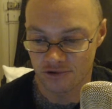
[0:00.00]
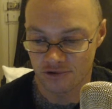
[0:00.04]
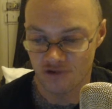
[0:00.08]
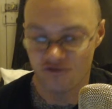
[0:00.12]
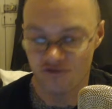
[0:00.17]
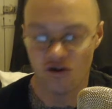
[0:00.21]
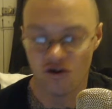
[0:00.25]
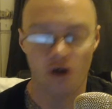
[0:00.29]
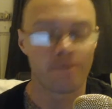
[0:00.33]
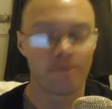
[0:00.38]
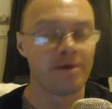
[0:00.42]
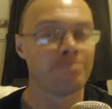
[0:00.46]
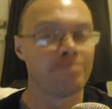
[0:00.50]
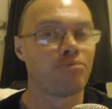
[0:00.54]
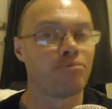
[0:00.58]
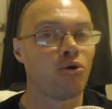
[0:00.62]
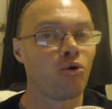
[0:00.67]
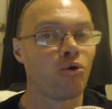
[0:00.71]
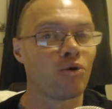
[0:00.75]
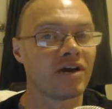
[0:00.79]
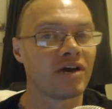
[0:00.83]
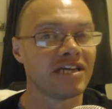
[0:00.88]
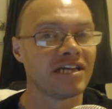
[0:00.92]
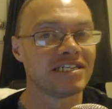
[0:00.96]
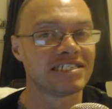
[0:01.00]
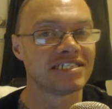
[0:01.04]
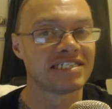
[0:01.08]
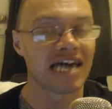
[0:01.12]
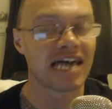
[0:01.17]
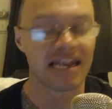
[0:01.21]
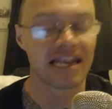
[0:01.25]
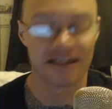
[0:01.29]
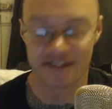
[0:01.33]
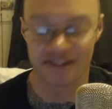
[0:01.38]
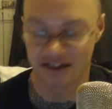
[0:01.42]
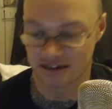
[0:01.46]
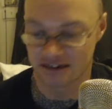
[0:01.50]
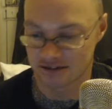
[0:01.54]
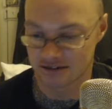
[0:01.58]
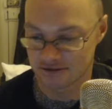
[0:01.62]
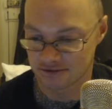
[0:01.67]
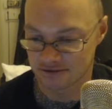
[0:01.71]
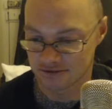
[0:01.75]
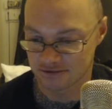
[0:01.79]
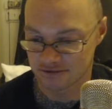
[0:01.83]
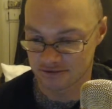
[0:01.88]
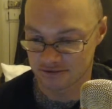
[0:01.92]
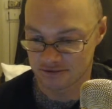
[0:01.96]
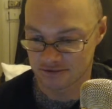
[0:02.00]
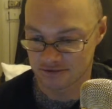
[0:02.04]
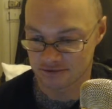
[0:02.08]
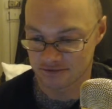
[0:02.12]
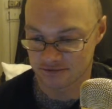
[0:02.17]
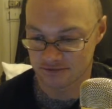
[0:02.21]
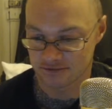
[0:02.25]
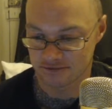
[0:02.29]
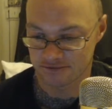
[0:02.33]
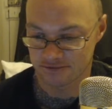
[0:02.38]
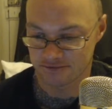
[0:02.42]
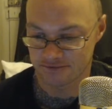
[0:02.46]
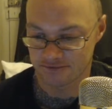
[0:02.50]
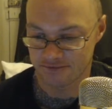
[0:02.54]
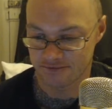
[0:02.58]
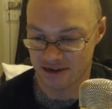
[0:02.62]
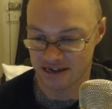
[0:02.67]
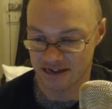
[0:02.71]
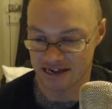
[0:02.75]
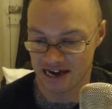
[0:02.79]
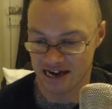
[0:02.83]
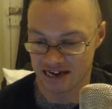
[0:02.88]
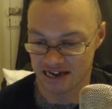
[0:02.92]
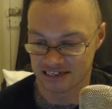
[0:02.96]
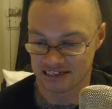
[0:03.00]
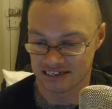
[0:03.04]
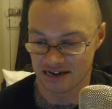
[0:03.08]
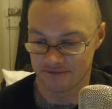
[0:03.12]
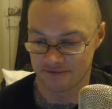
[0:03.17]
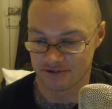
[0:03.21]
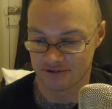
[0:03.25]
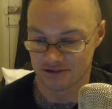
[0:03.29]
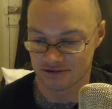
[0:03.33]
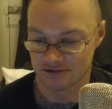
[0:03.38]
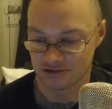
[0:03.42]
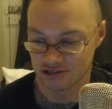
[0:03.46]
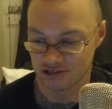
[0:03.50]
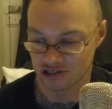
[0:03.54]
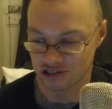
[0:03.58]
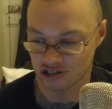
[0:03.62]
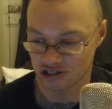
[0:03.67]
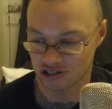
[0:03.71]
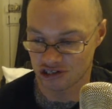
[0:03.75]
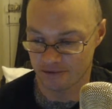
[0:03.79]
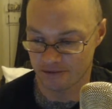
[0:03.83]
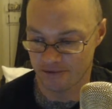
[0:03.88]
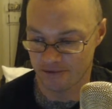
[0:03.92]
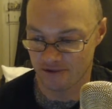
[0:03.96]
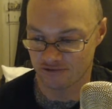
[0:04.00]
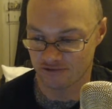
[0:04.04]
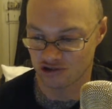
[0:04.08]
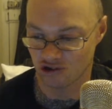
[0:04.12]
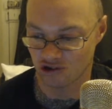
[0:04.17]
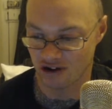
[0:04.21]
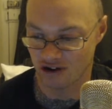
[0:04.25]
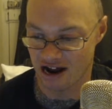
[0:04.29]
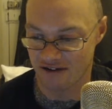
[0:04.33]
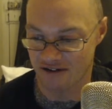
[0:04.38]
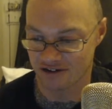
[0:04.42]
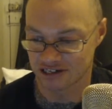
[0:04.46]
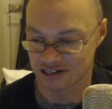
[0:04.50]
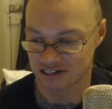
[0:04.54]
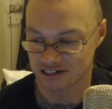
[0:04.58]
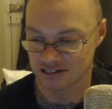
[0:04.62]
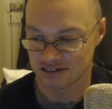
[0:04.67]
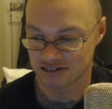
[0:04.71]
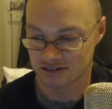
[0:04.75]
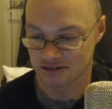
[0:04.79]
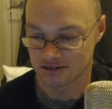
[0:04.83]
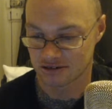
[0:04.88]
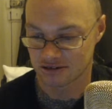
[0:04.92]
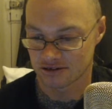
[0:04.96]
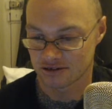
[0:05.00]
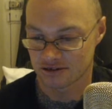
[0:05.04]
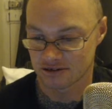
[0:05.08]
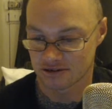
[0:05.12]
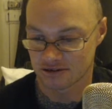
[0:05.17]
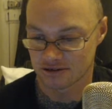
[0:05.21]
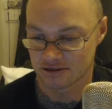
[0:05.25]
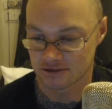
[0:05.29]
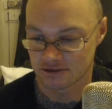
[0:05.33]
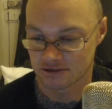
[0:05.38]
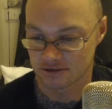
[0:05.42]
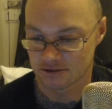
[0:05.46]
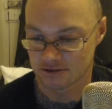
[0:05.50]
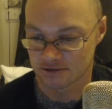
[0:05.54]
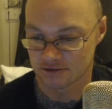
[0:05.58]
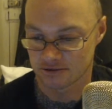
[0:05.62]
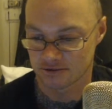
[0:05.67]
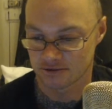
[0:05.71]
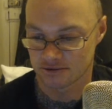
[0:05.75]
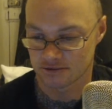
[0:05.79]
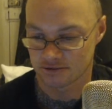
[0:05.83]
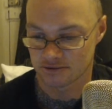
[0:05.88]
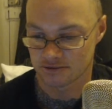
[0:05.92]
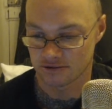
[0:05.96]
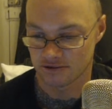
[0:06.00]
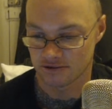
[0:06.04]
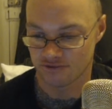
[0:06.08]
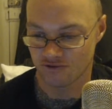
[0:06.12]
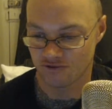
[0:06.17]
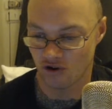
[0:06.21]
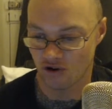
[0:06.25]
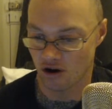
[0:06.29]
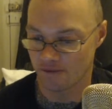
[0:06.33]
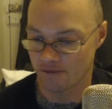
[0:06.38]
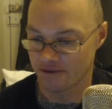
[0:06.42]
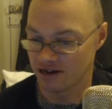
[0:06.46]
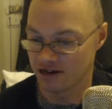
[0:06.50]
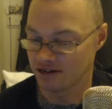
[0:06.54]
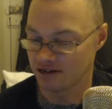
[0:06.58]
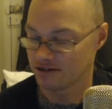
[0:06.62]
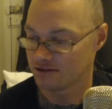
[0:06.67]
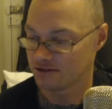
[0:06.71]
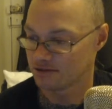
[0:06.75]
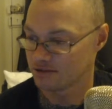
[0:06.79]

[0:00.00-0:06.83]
got to be Paul Kinsella then, PK7, just above John Harris. You've got to be.